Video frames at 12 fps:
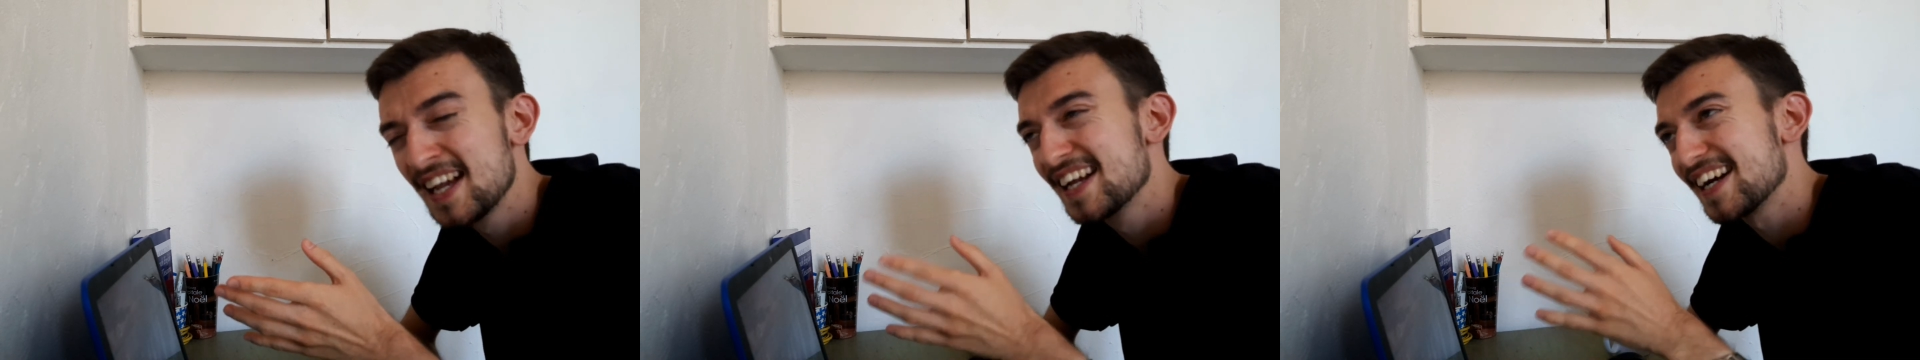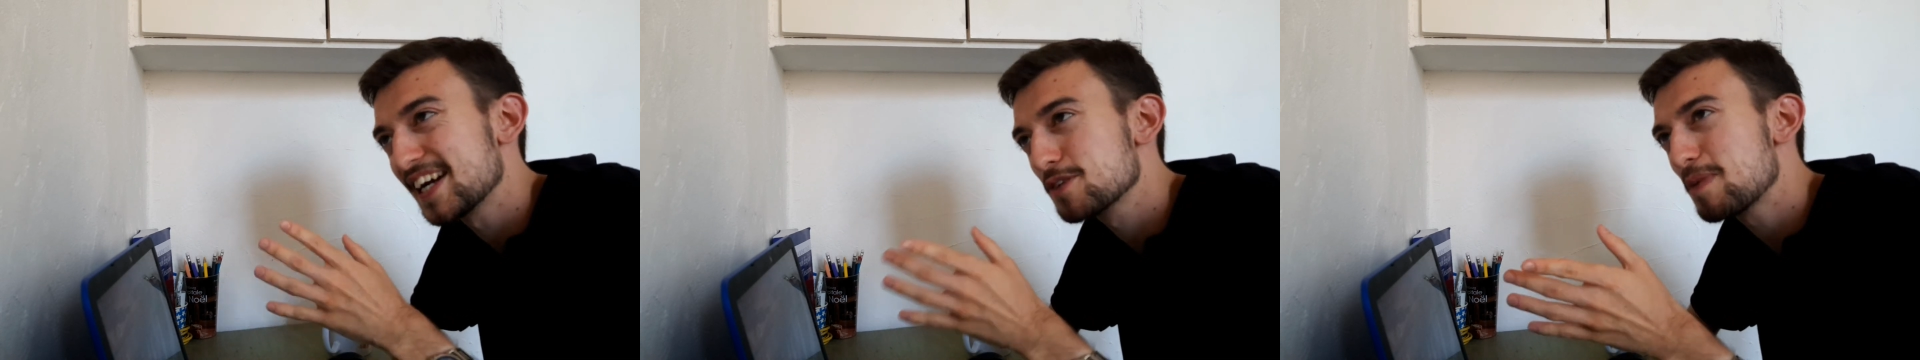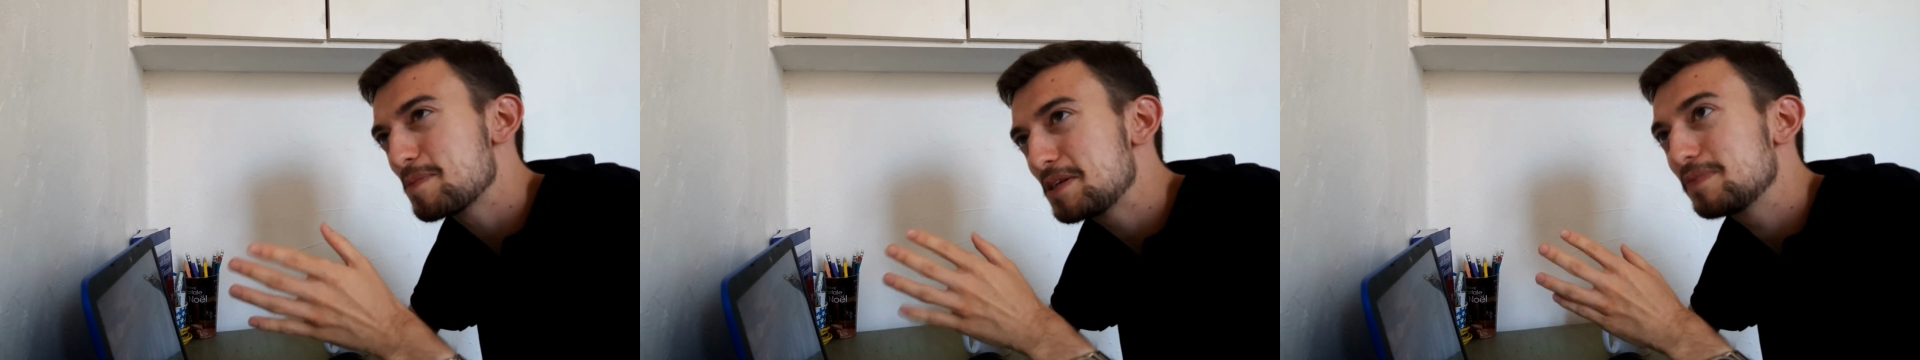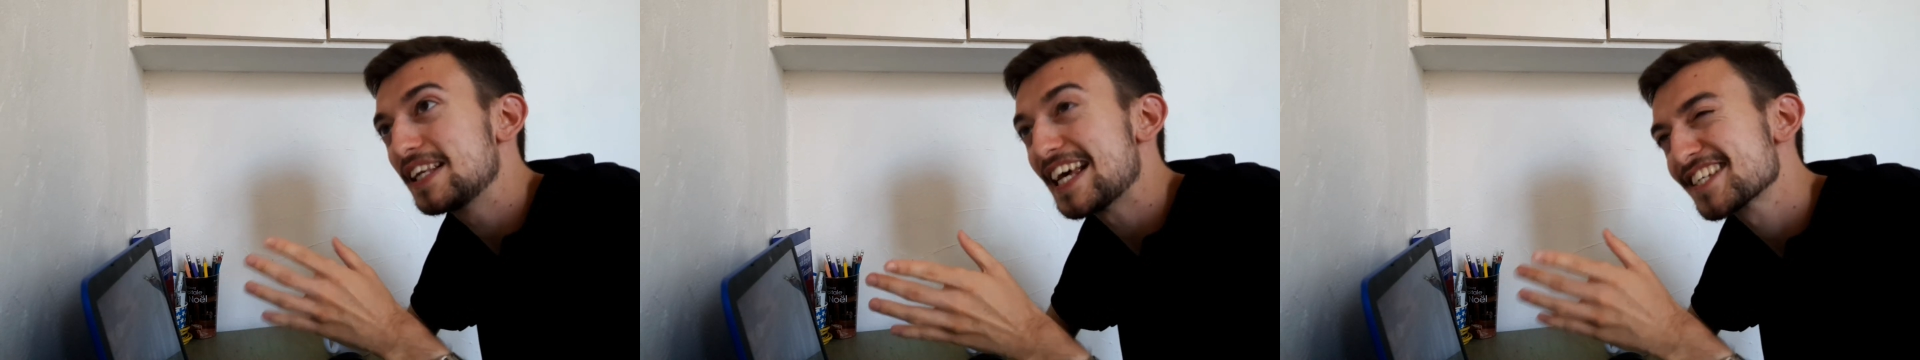and it's maybe
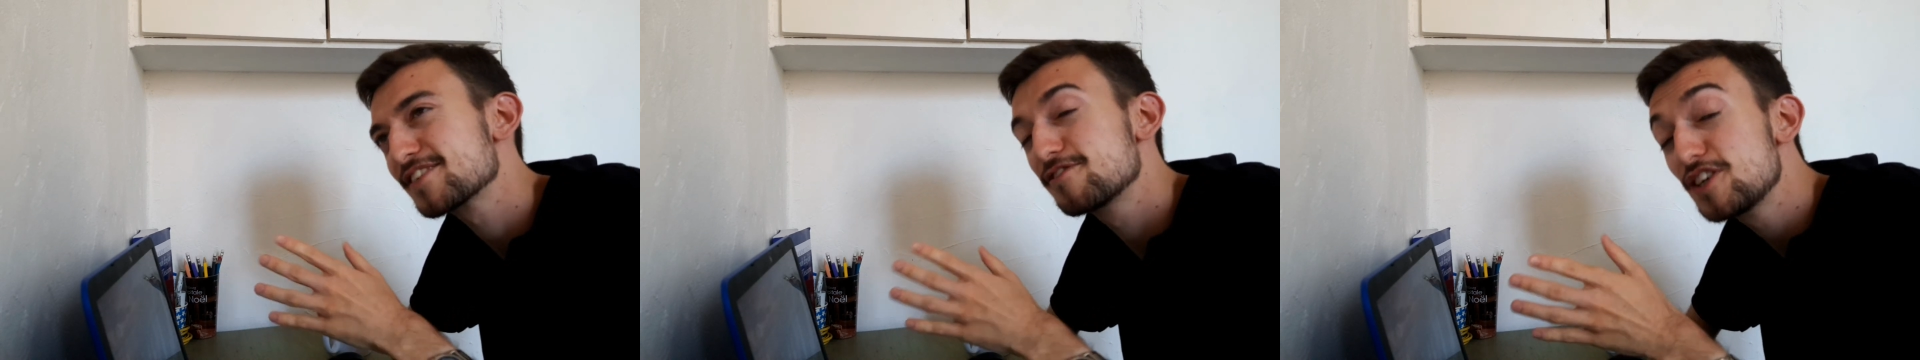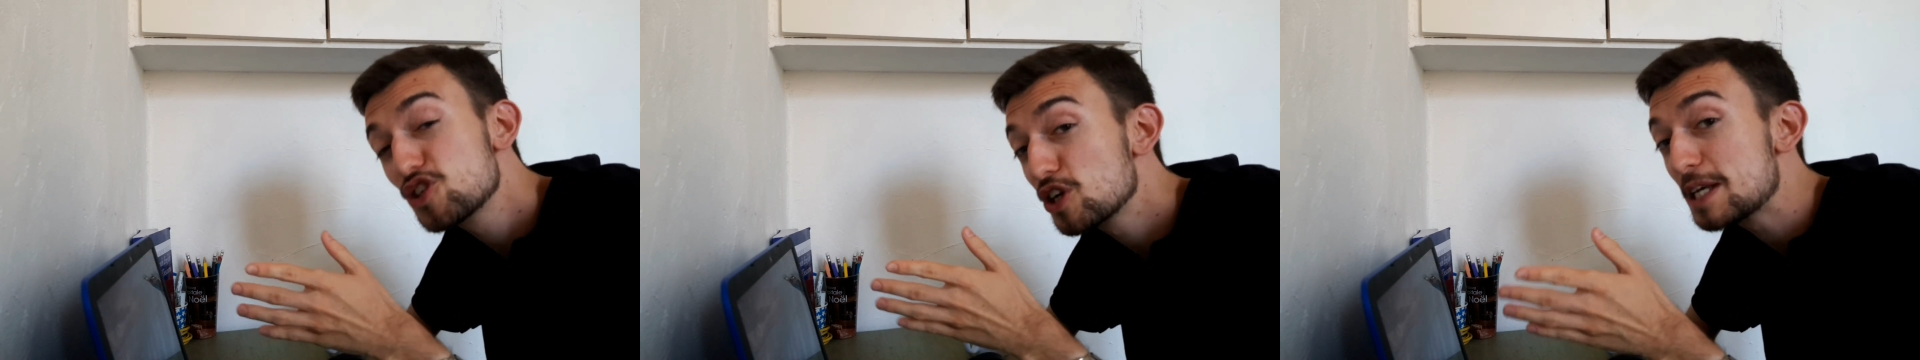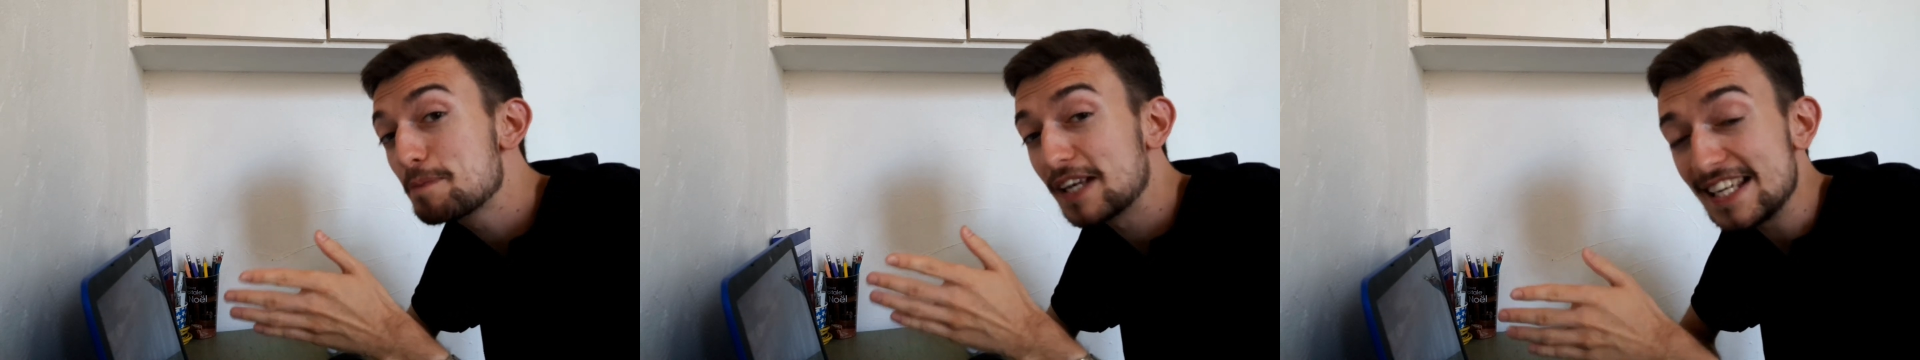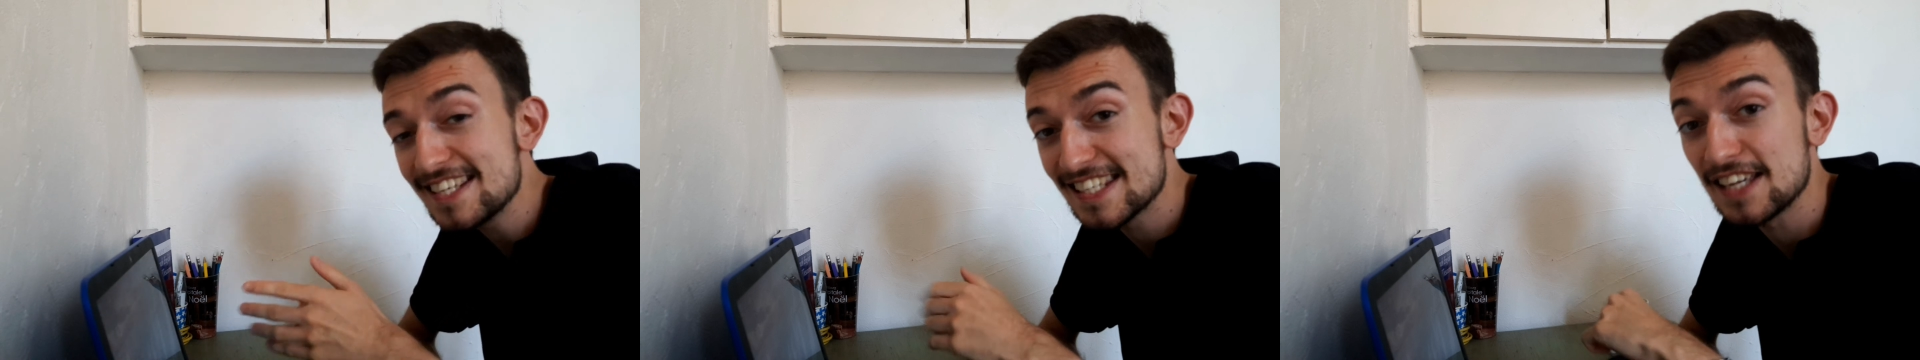less visually
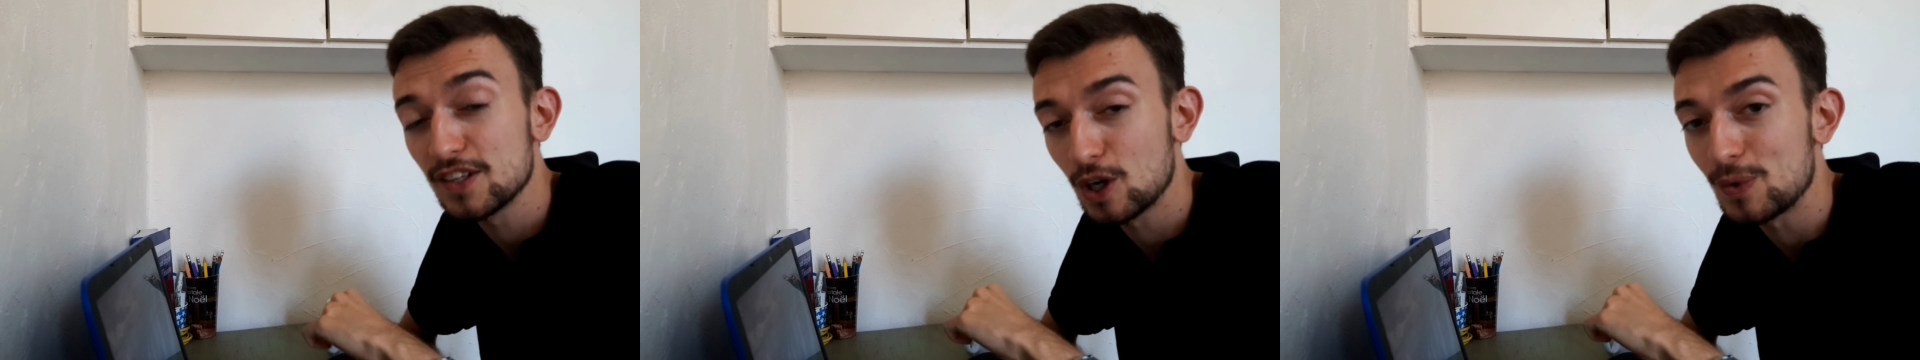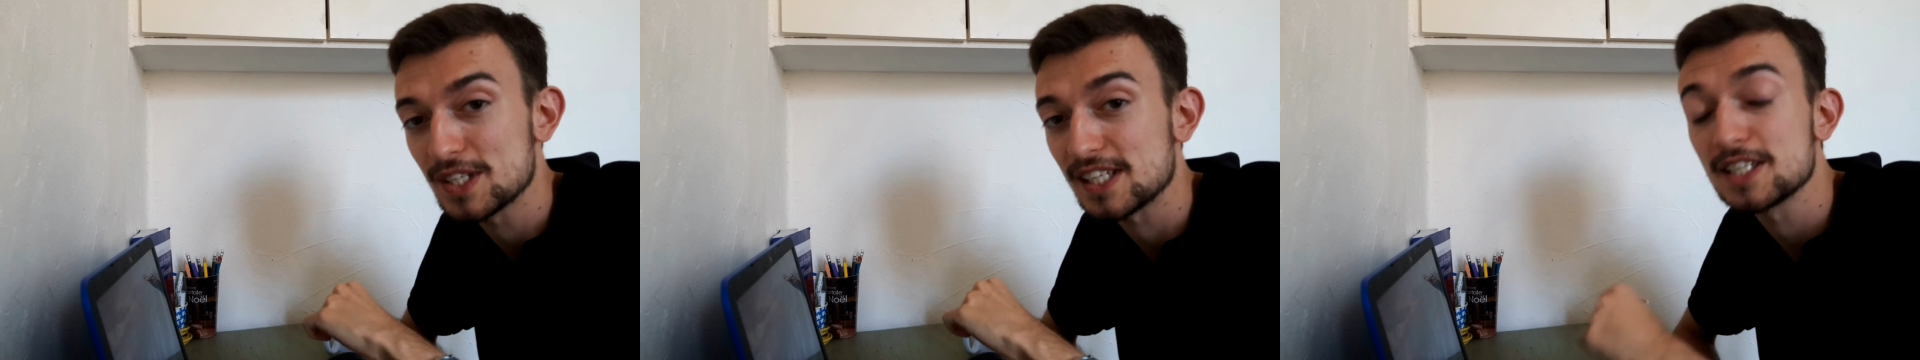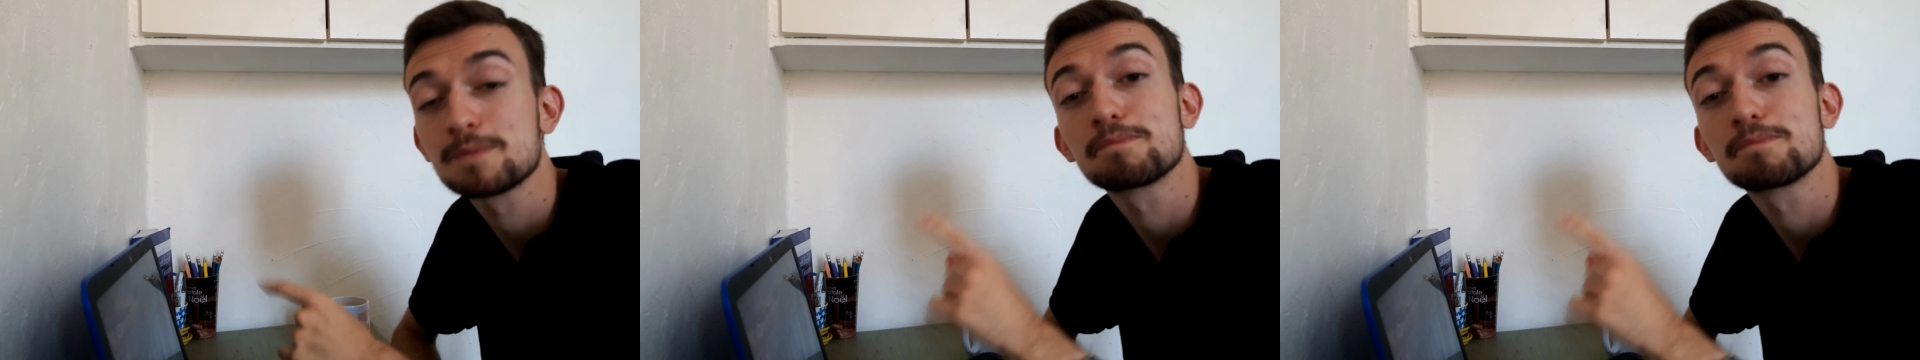pleasing than Quizlet,